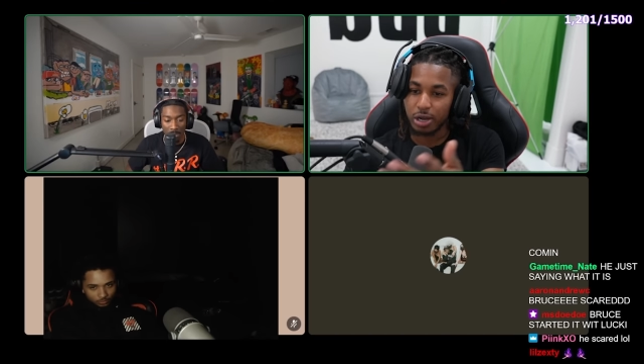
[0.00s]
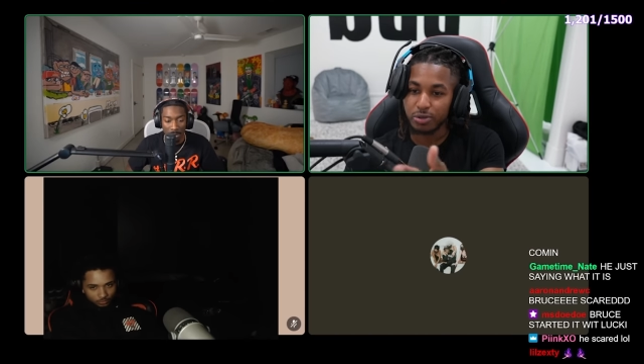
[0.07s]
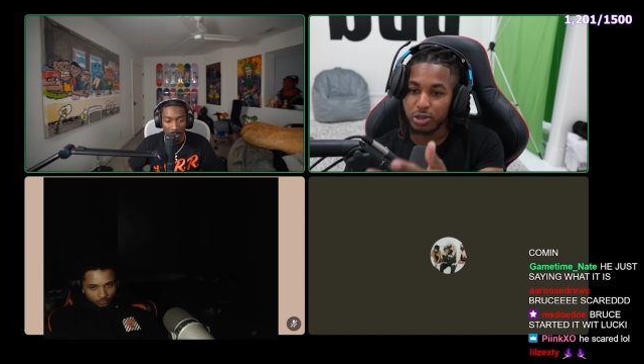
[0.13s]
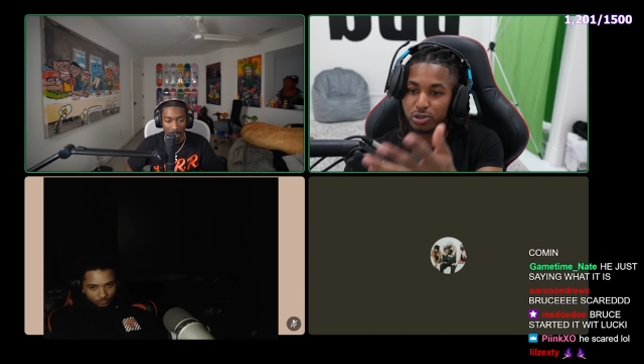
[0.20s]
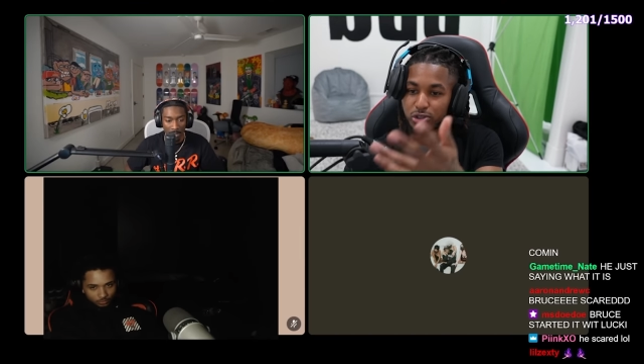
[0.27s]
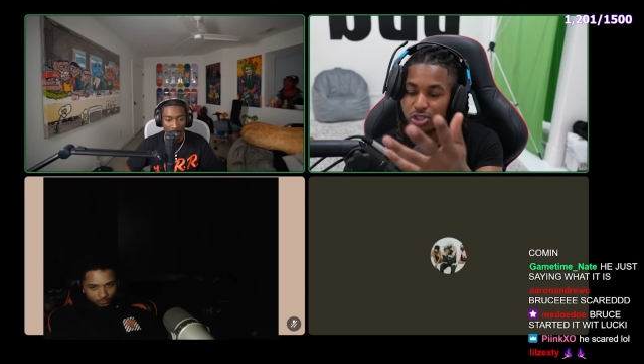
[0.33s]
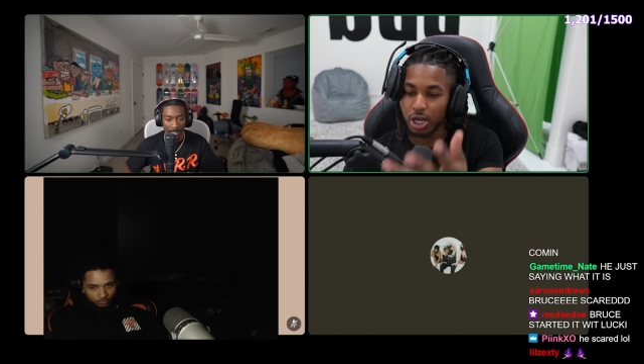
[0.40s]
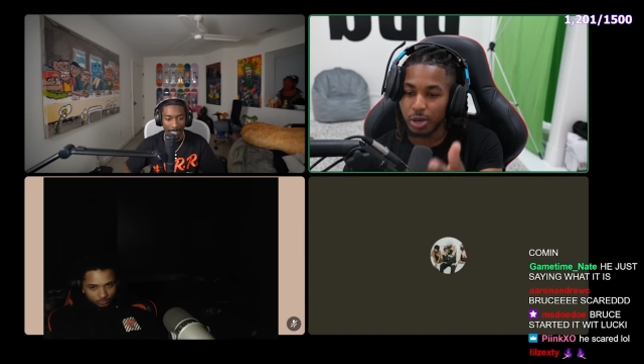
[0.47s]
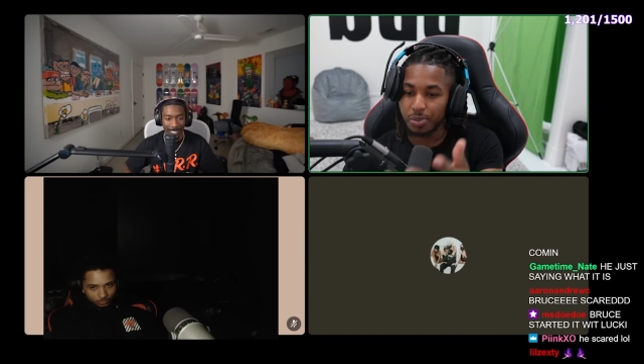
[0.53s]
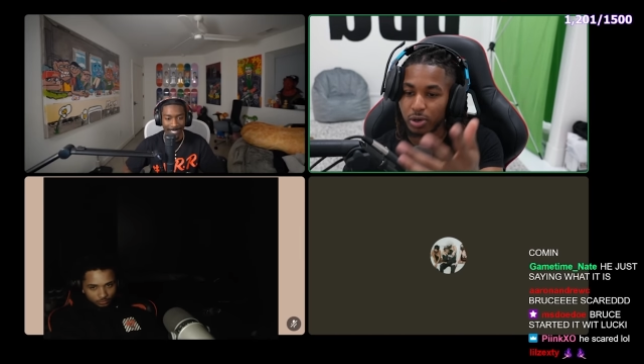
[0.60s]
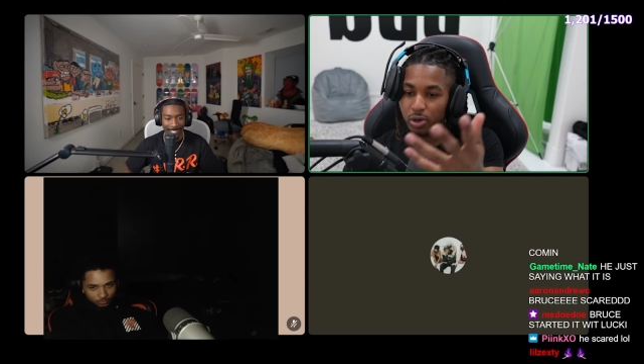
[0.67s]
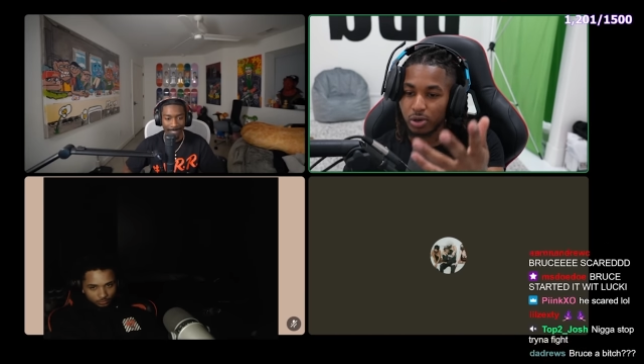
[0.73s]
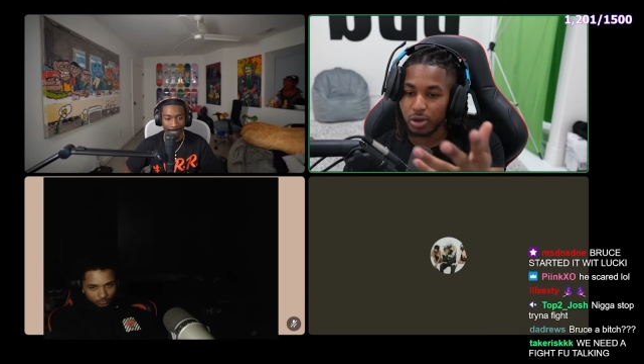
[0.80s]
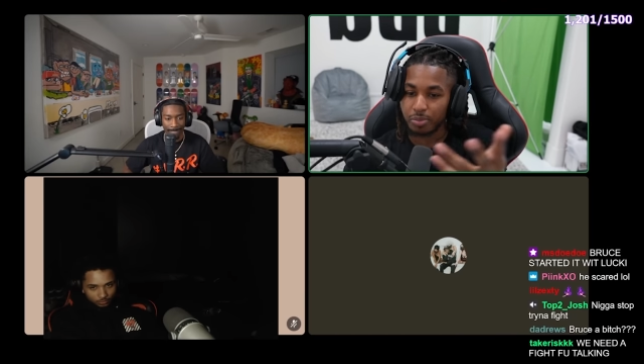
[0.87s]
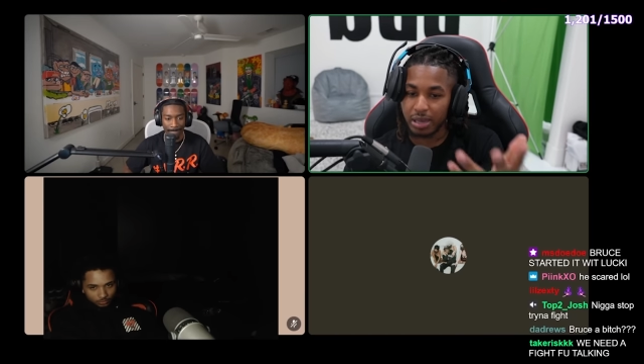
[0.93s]
You're jumping
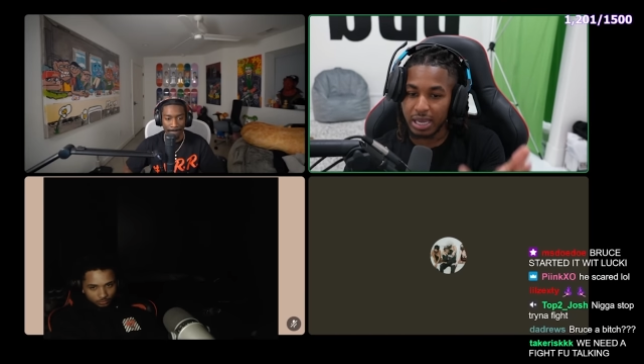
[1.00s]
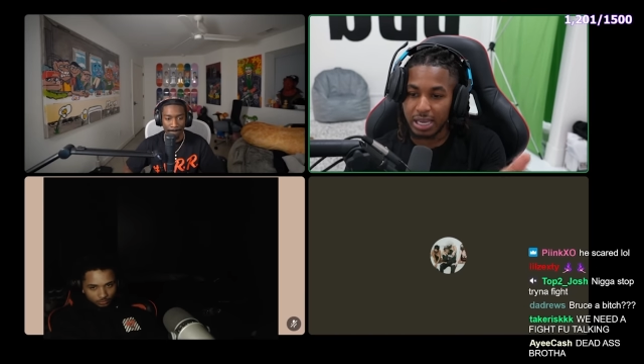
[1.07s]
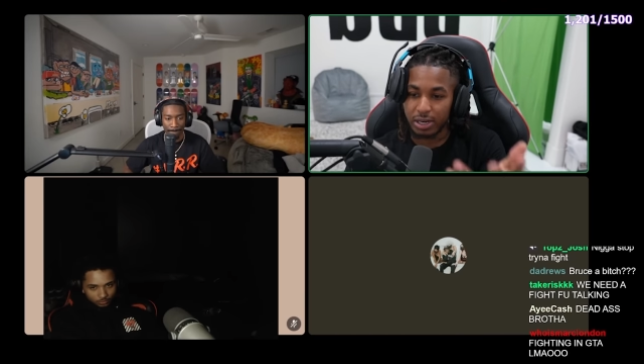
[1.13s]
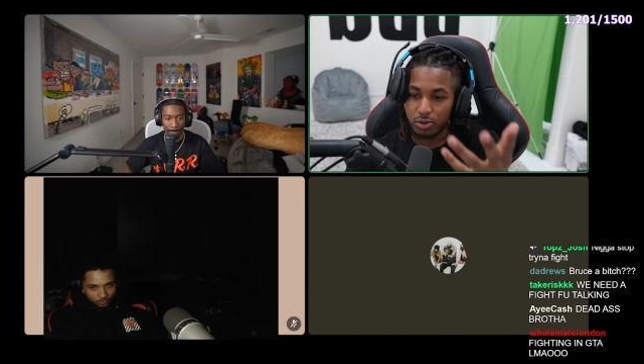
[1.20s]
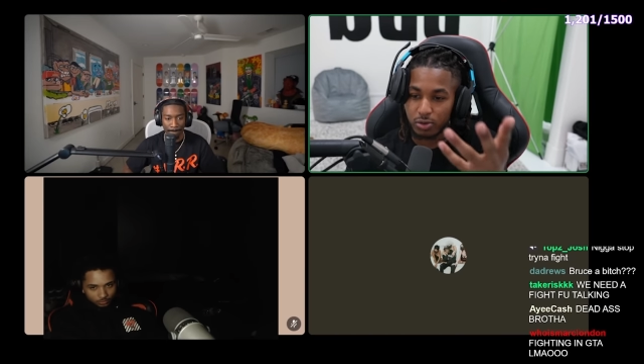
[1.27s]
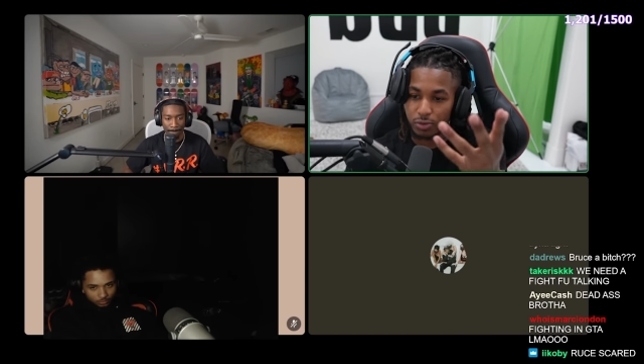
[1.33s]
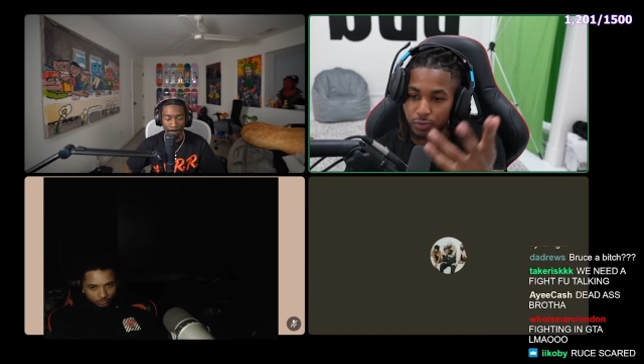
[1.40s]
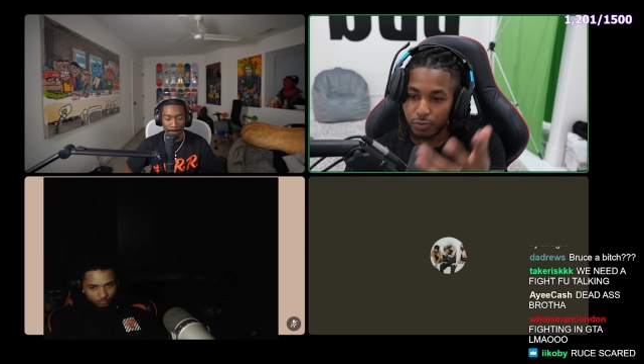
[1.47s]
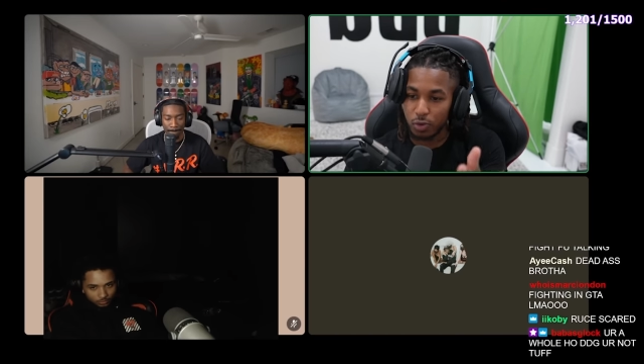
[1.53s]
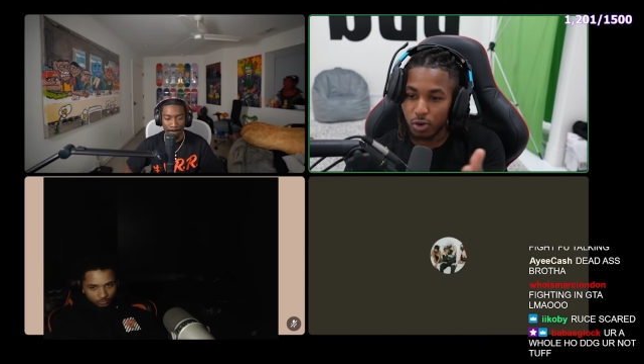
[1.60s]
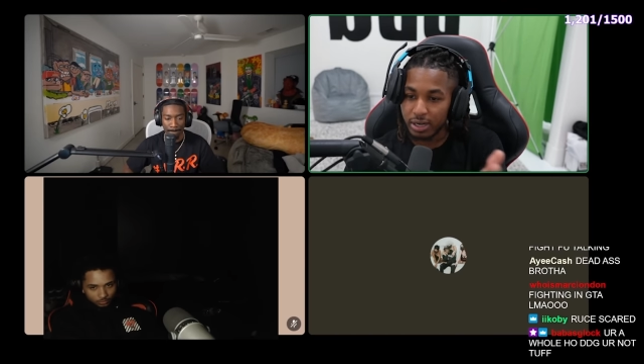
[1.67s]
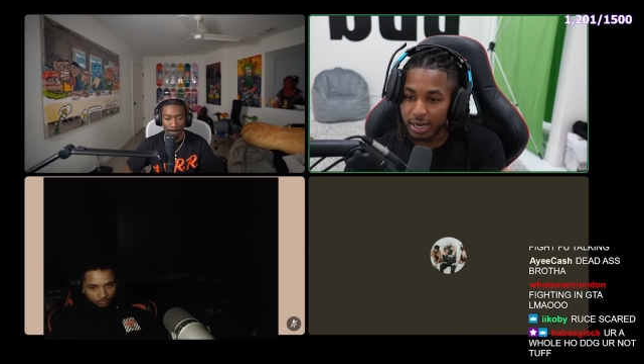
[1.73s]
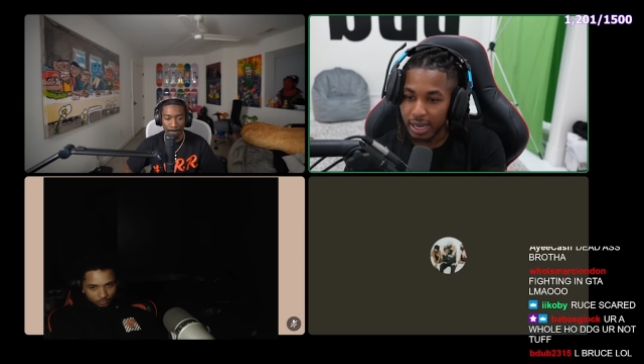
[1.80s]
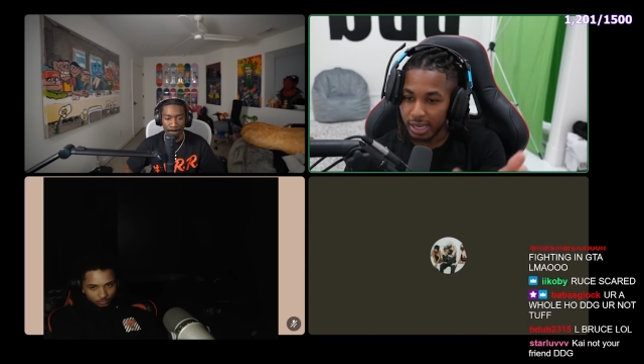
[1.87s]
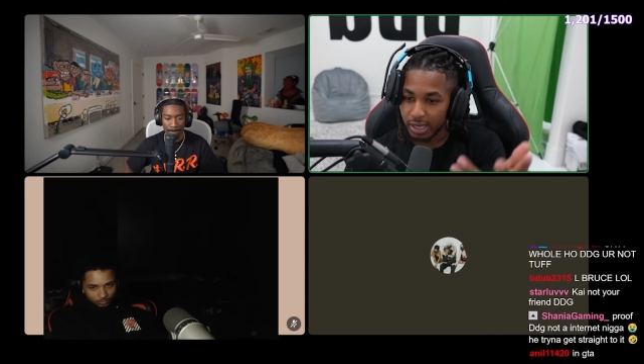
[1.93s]
on the bed doing
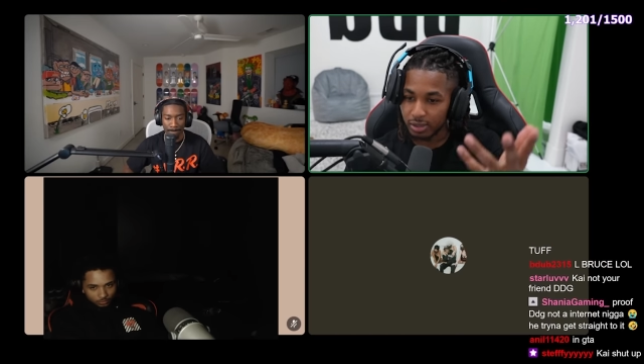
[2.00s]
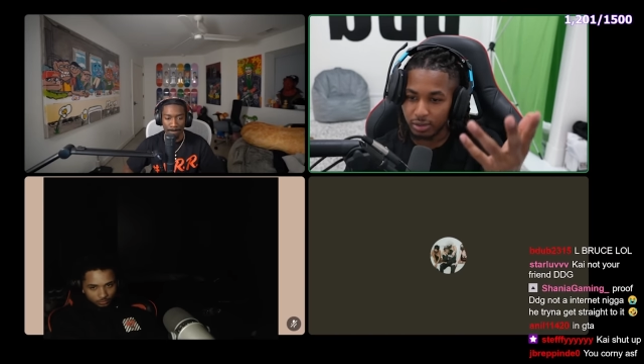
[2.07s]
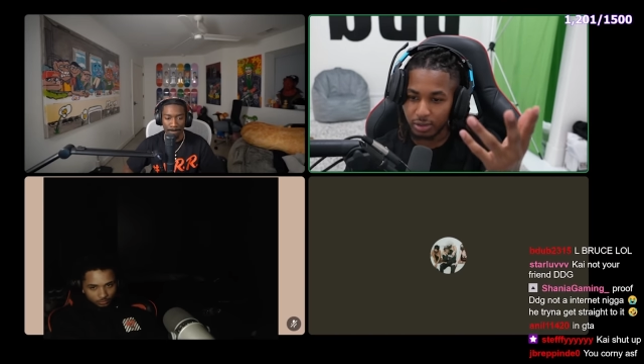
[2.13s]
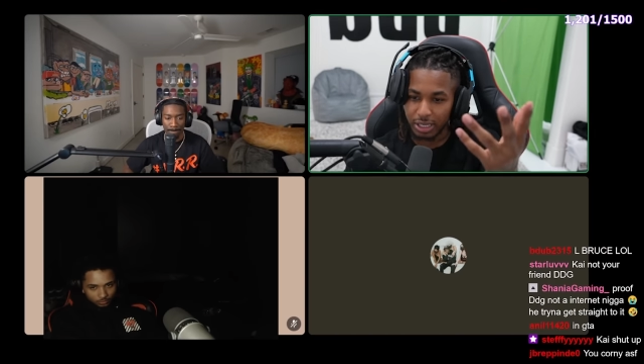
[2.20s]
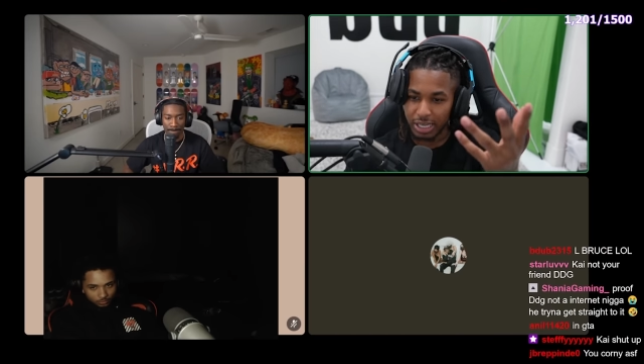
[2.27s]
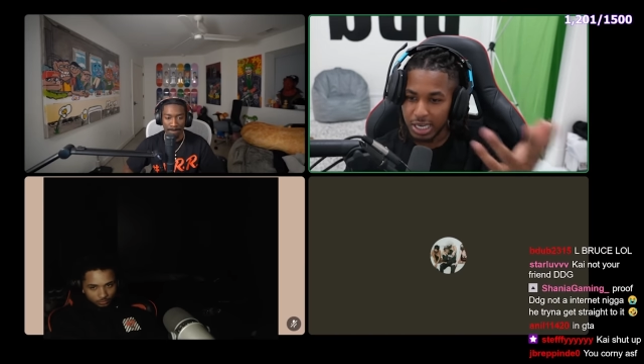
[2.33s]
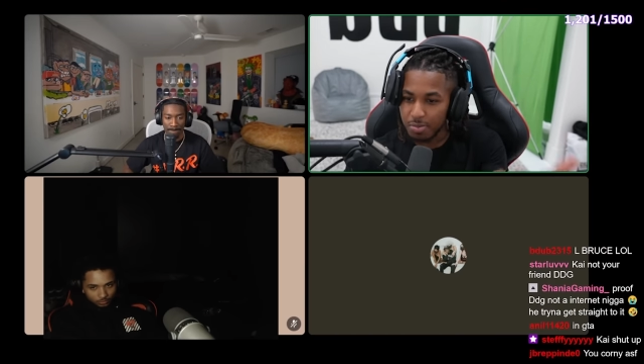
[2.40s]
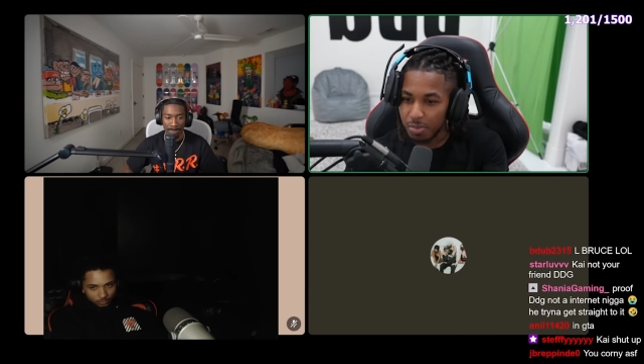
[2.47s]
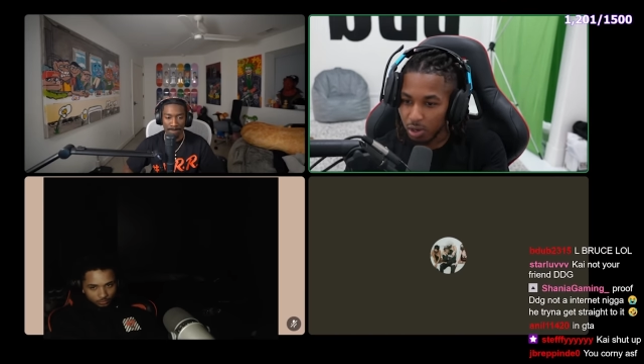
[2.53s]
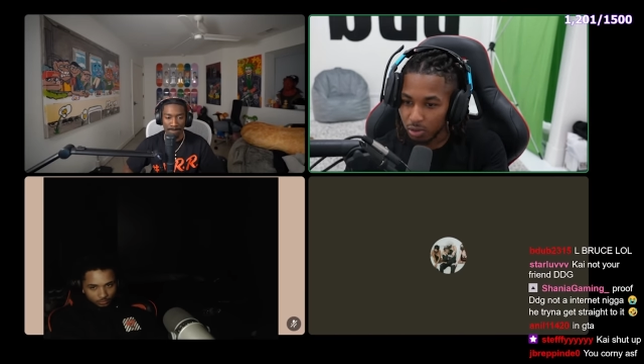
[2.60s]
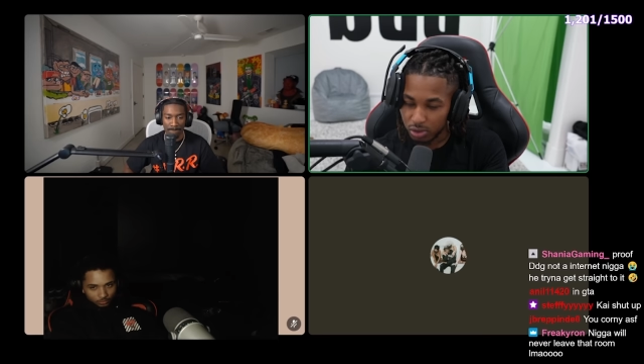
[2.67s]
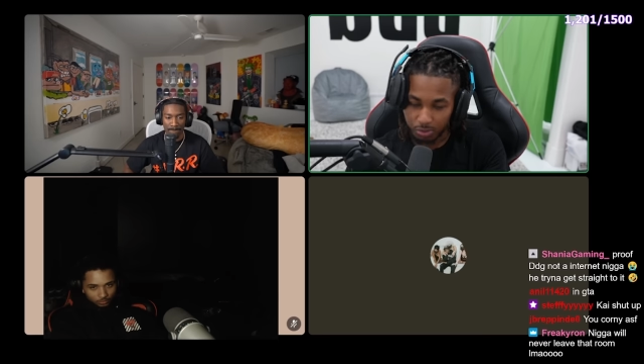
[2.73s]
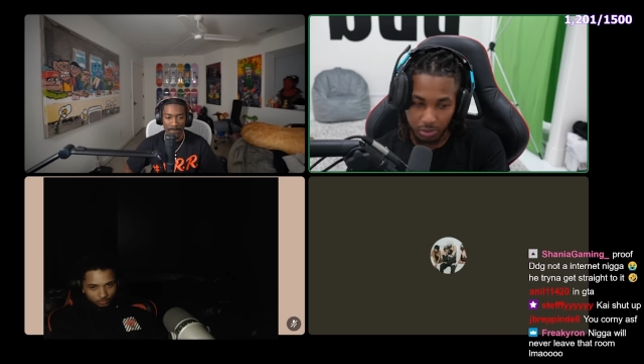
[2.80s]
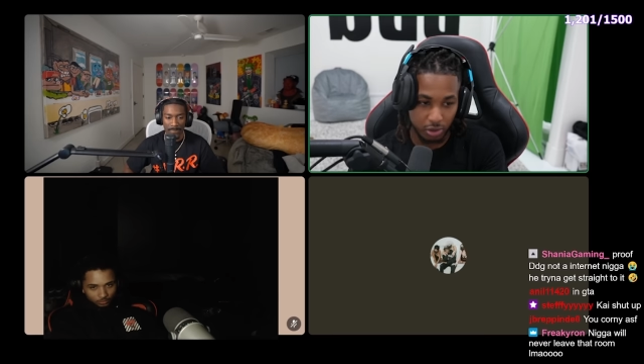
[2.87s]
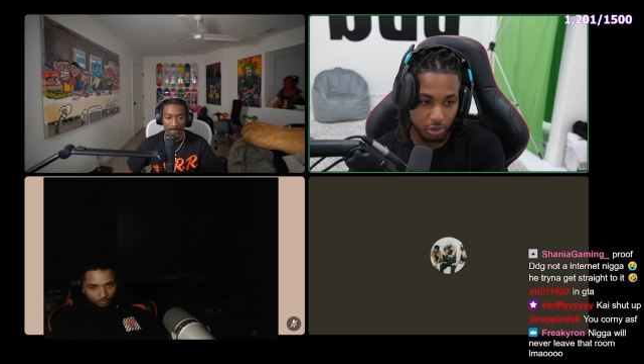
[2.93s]
Fortnite emotes, bro.